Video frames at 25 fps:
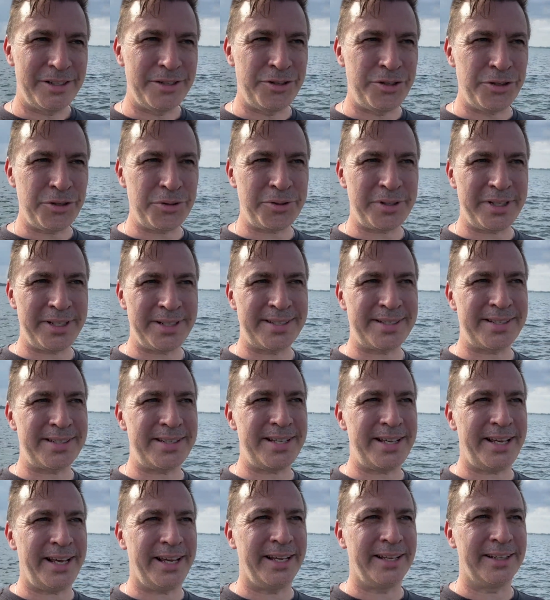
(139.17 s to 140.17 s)
doing his
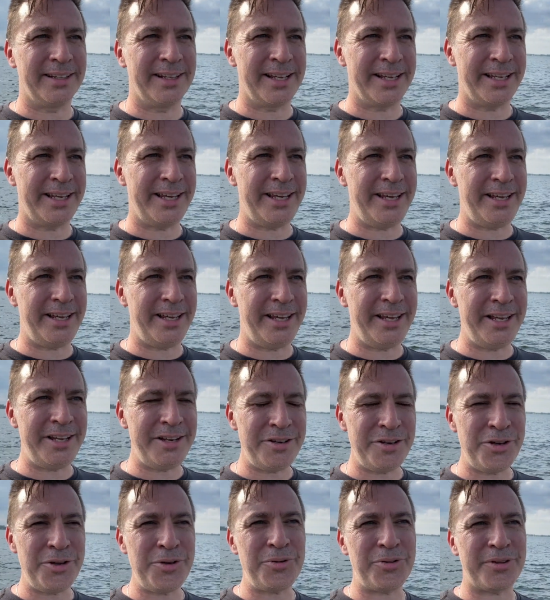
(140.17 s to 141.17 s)
thing, like, he
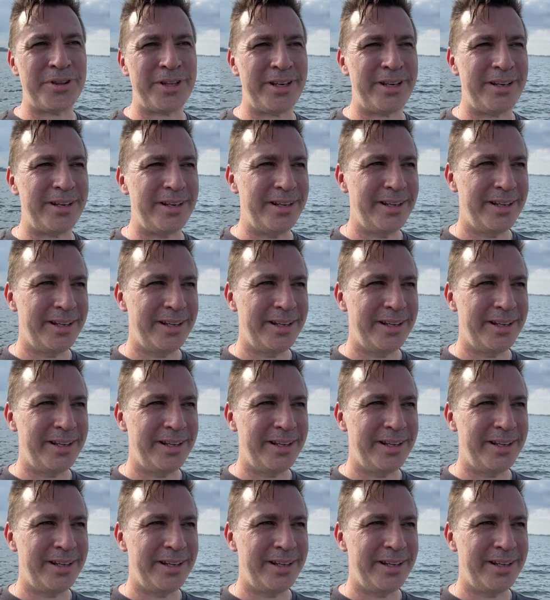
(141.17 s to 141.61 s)
knew that